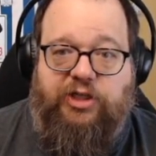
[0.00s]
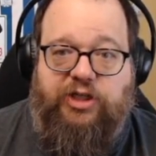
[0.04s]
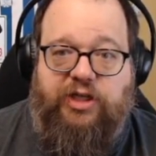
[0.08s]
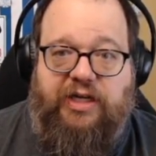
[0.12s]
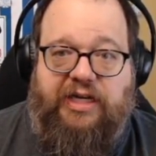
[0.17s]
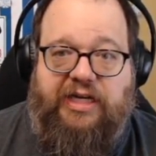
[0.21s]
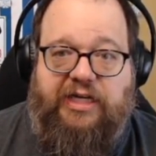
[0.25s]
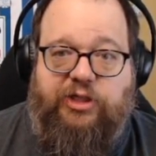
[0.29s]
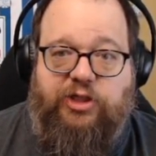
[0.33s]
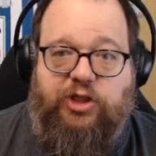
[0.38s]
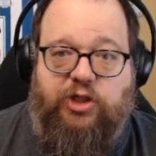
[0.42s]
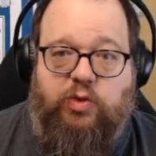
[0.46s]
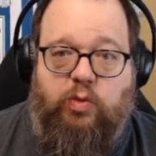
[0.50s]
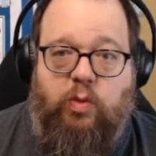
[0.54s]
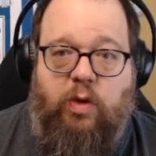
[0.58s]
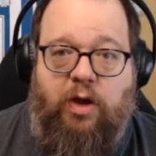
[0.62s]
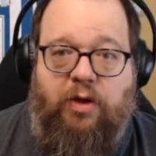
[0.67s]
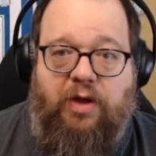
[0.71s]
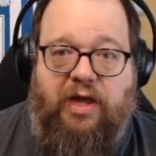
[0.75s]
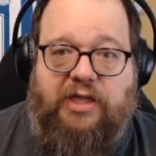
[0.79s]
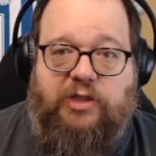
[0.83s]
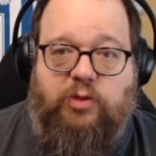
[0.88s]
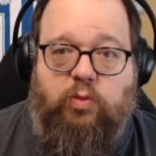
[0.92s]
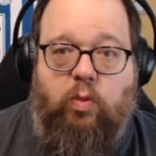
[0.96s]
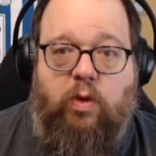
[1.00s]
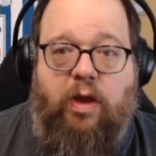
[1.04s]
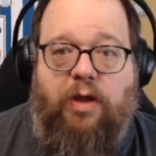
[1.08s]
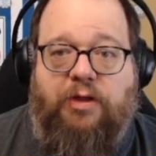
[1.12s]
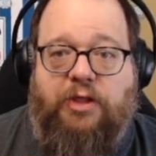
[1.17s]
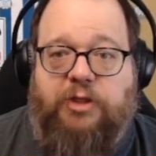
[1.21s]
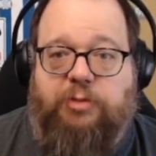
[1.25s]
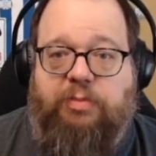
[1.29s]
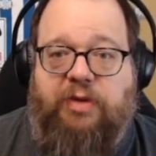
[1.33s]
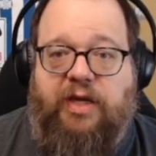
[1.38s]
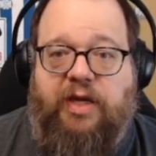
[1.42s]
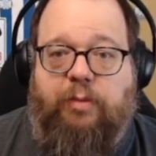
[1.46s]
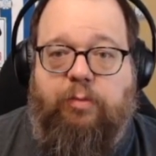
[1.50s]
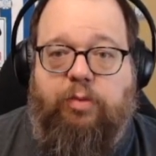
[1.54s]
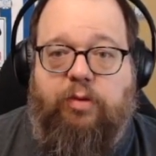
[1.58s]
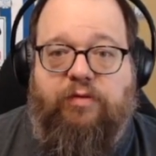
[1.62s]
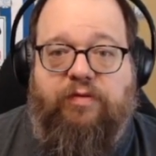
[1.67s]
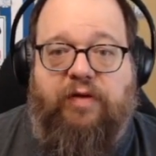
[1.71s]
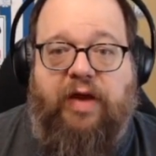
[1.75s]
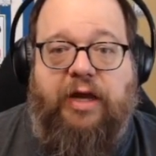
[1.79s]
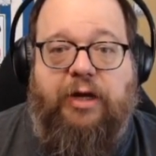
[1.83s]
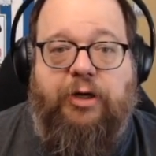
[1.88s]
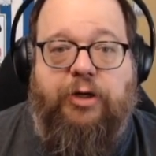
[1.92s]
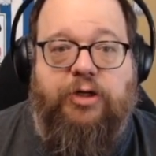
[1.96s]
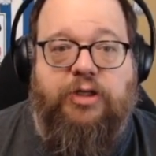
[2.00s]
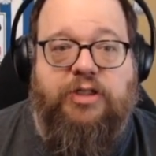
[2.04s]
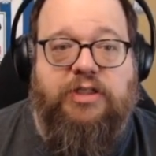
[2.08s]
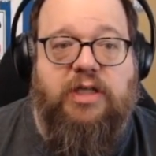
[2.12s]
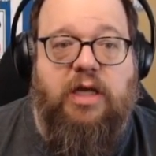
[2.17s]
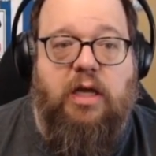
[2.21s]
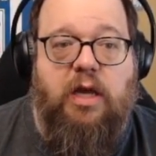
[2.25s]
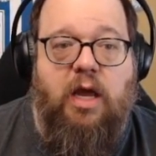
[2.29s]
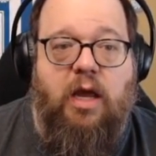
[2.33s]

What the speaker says: each as well as being providers.